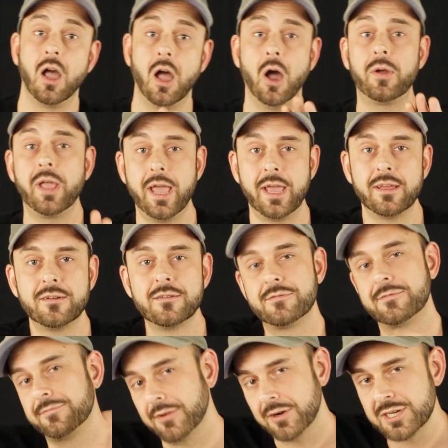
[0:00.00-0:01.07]
Okay,
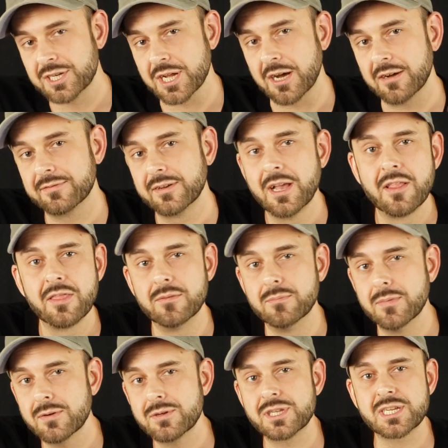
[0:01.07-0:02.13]
first off, the
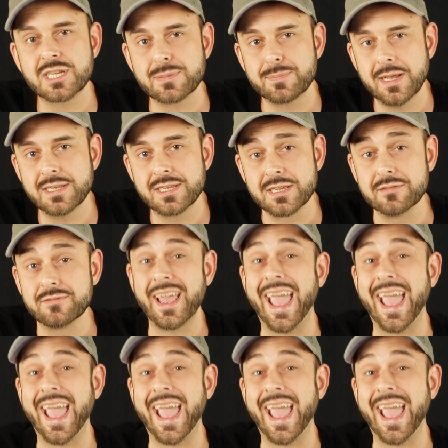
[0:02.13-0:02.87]
most expensive